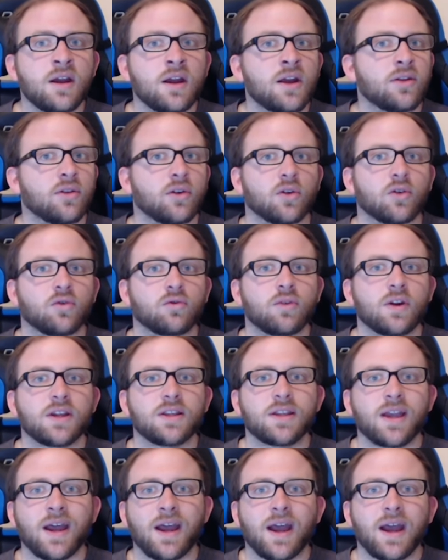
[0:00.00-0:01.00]
They're great to
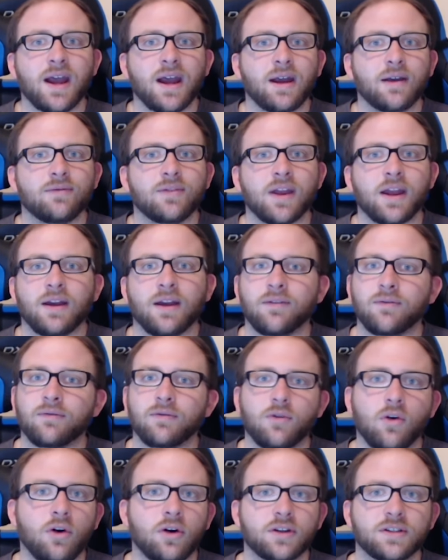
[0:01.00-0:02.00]
have. They have
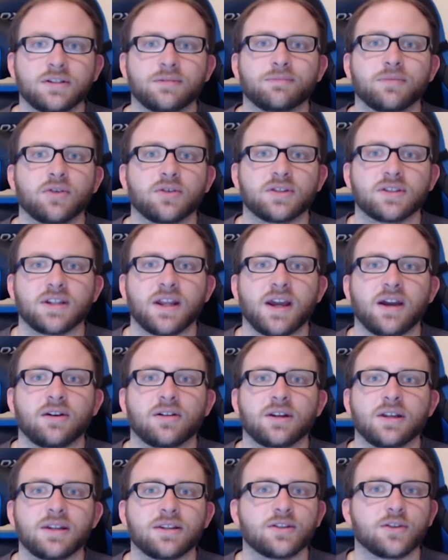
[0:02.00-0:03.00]
awesome
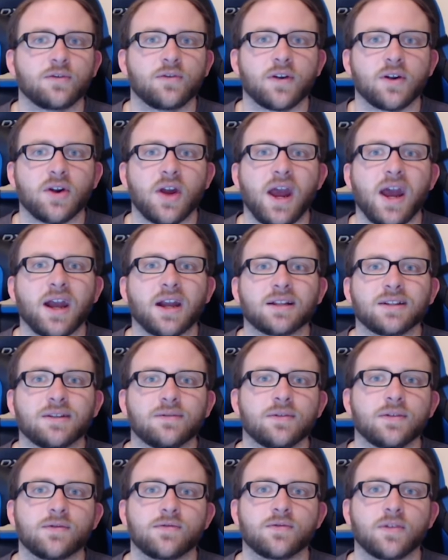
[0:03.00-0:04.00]
personalities. They're very active
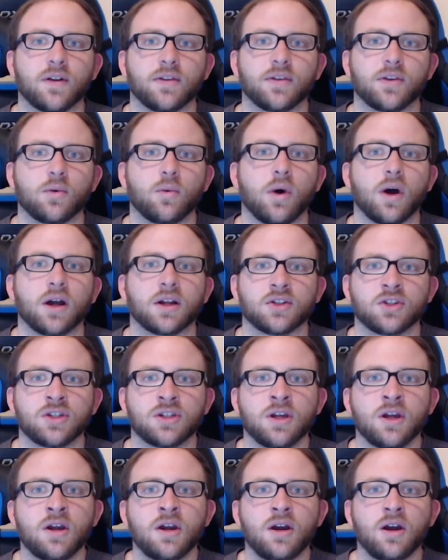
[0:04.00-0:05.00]
and fun to watch.
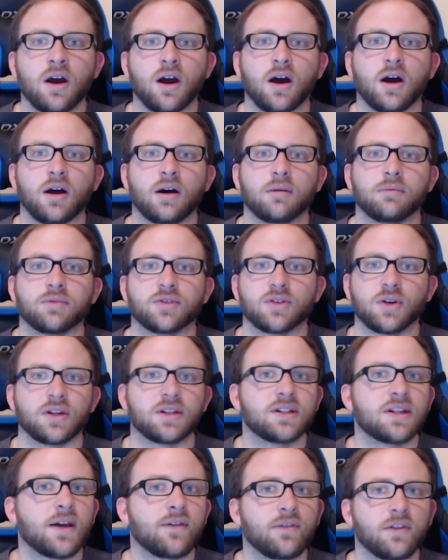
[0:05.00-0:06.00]
So I
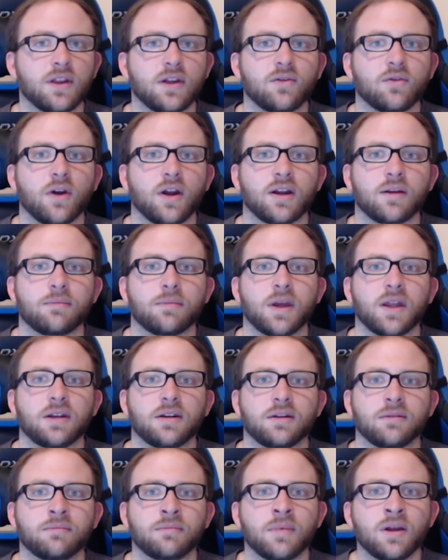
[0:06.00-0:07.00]
definitely recommend
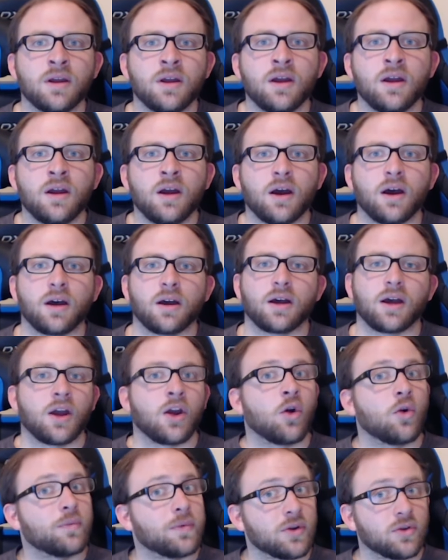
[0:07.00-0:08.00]
them. I
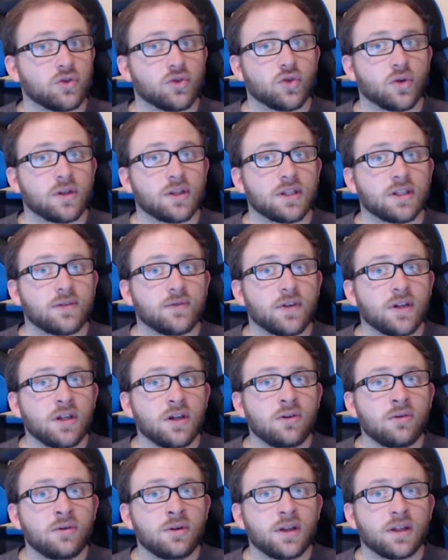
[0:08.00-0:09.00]
hope you enjoyed this video,
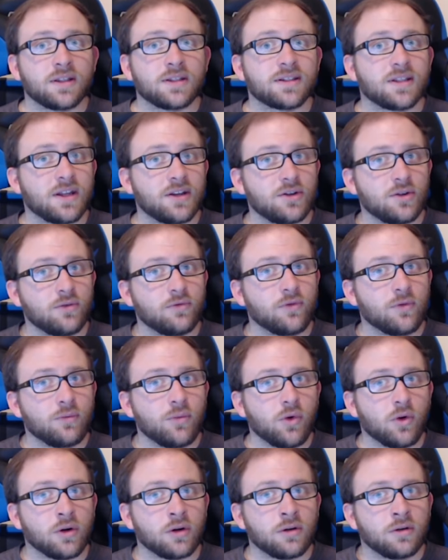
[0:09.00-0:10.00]
and stay tuned for
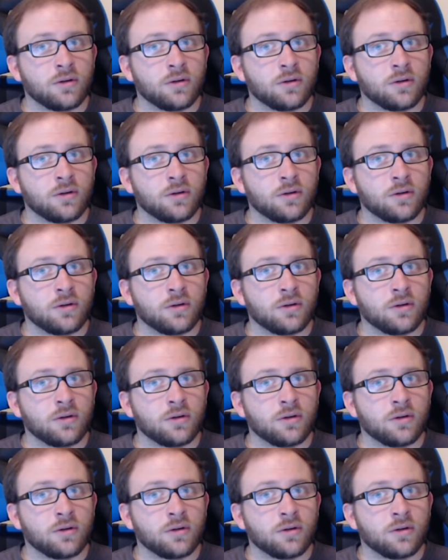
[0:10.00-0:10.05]
more.